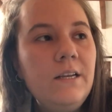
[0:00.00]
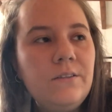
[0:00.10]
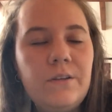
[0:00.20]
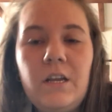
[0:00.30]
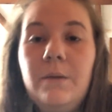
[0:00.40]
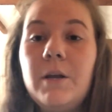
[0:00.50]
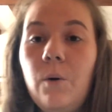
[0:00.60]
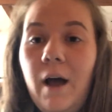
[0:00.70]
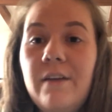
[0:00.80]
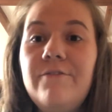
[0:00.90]
So it's going to be
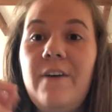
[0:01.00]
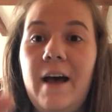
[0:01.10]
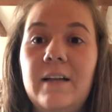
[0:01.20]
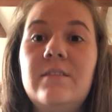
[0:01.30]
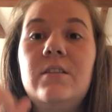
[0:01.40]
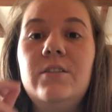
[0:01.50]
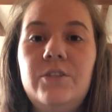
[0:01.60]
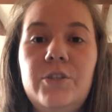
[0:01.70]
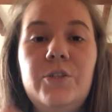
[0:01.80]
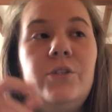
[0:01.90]
quite fast.
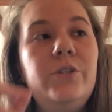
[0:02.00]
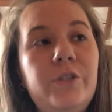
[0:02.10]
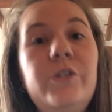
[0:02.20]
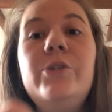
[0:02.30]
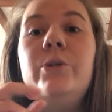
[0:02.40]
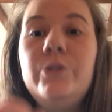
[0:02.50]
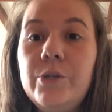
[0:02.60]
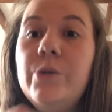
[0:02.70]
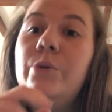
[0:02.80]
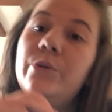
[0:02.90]
Do, do, do,
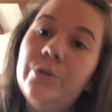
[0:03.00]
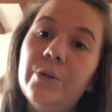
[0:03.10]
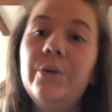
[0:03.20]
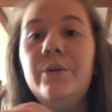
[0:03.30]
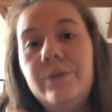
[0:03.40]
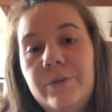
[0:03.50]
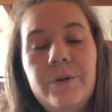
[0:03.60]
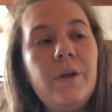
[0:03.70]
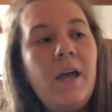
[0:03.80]
do, do, do.